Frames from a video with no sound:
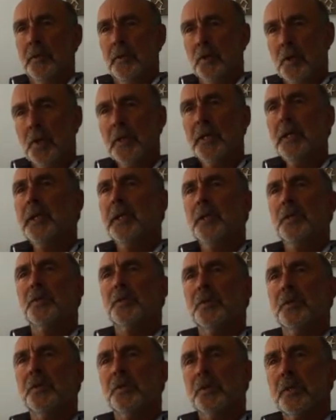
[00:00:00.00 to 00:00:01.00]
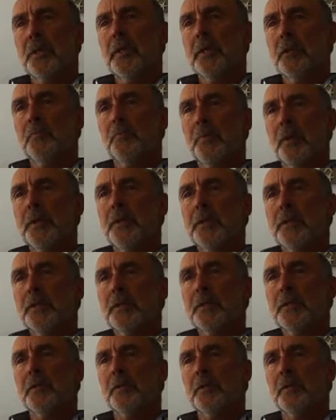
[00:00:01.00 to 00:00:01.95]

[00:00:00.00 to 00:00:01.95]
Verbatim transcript: change that's taken place yeah.